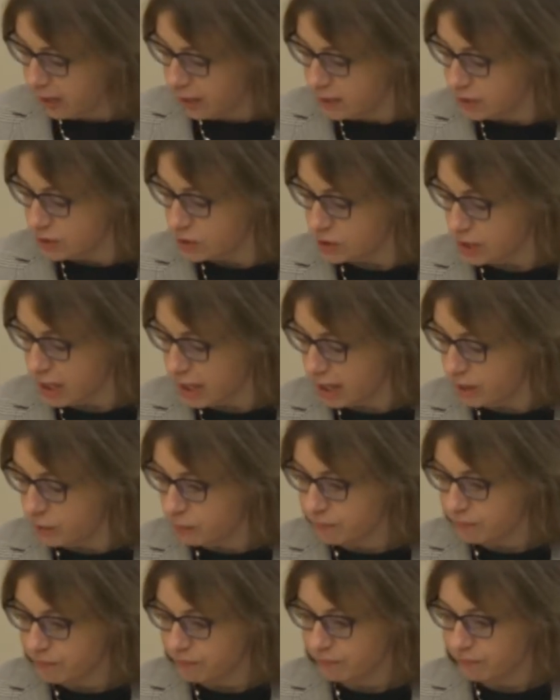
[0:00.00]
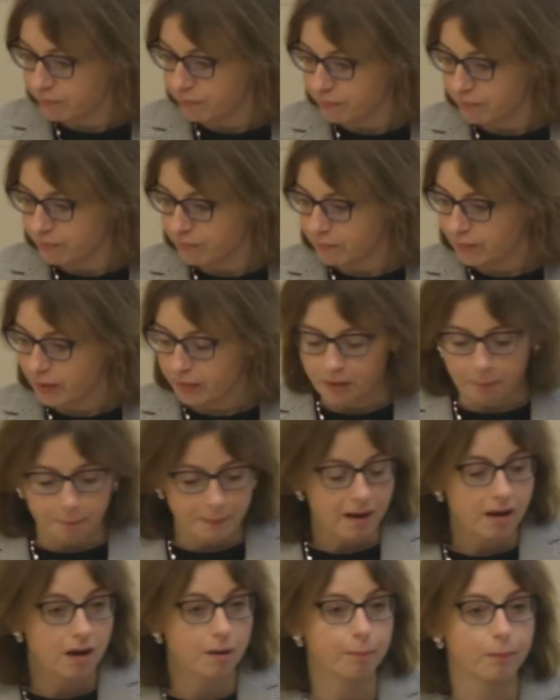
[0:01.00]
So, the
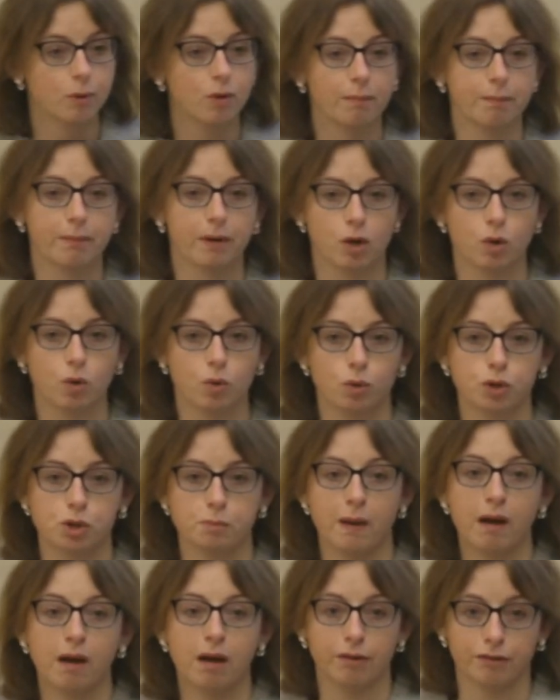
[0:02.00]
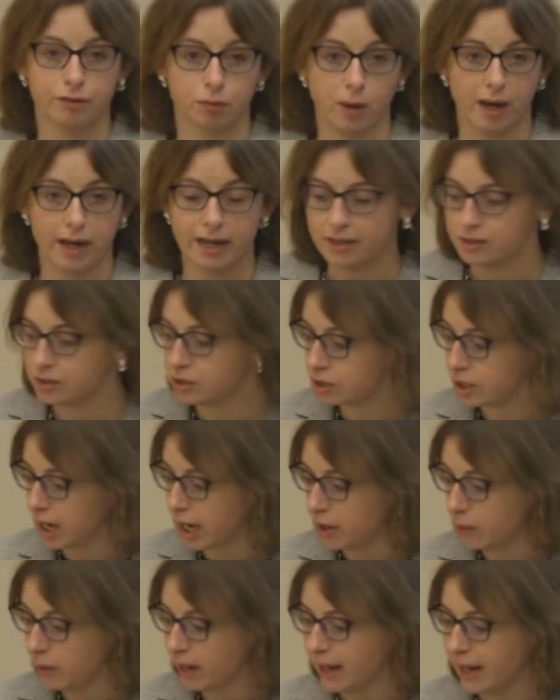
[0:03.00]
bar course pathways.
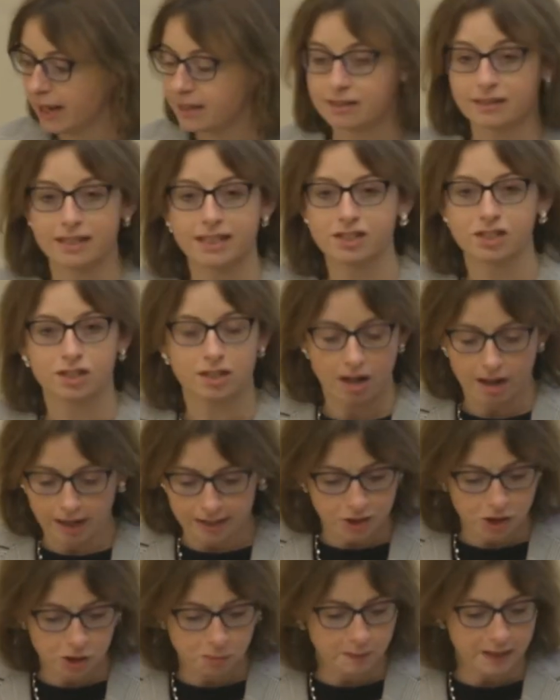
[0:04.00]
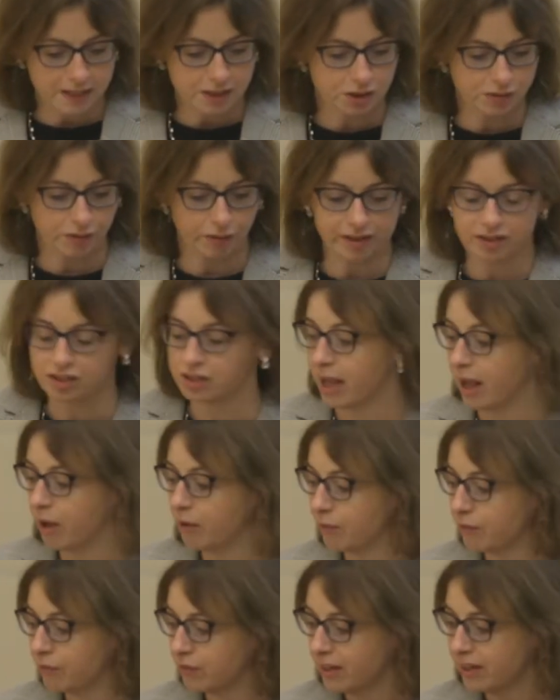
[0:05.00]
So, this slide speaks for
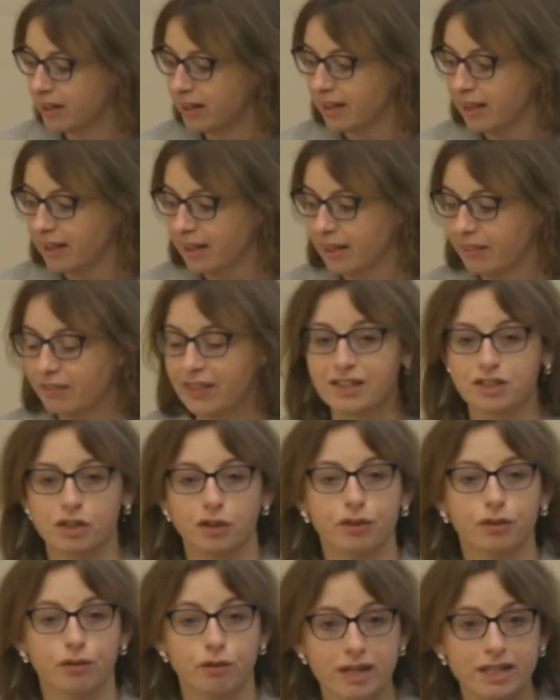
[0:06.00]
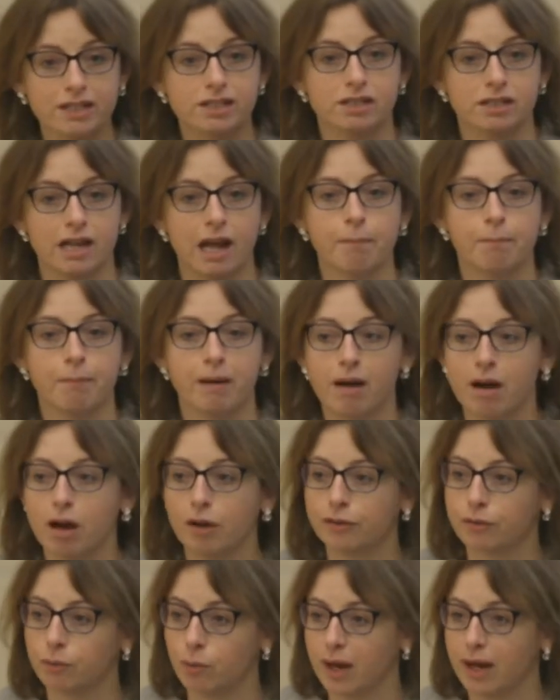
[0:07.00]
itself. There's a 3-step
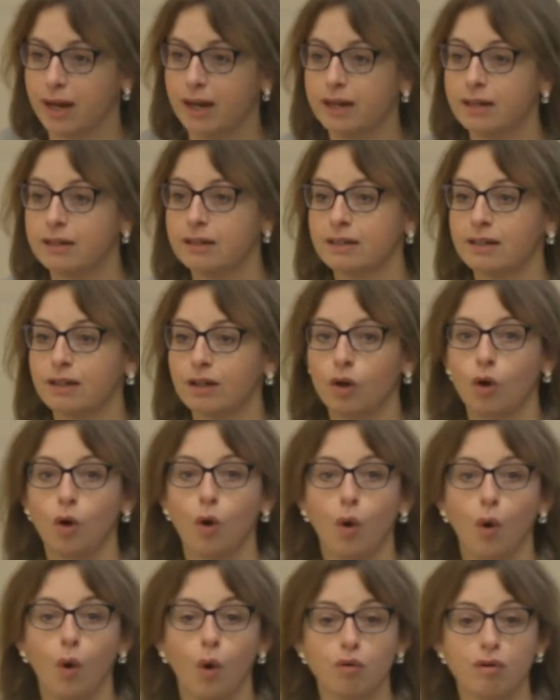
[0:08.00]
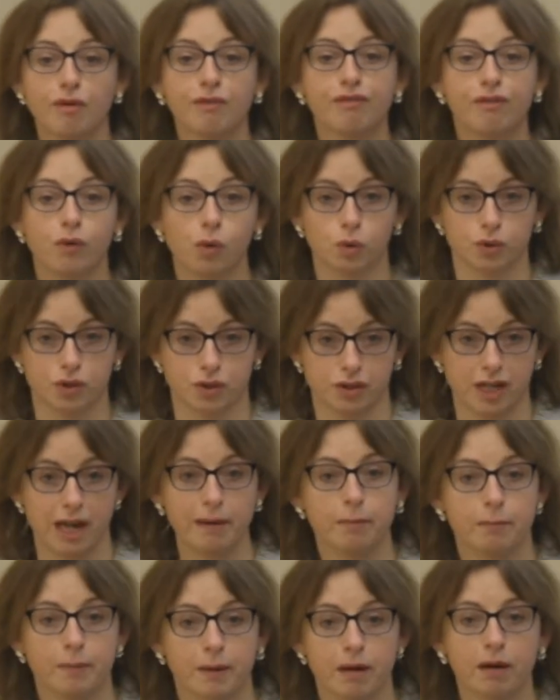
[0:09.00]
pathway or a
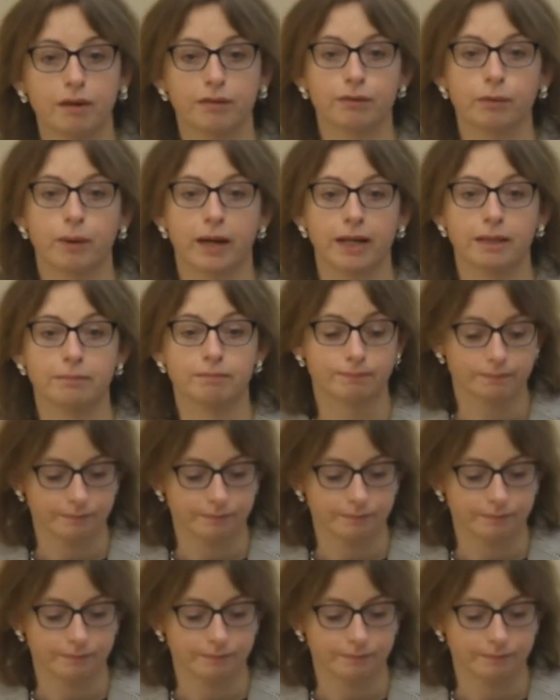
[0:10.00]
4-step pathway.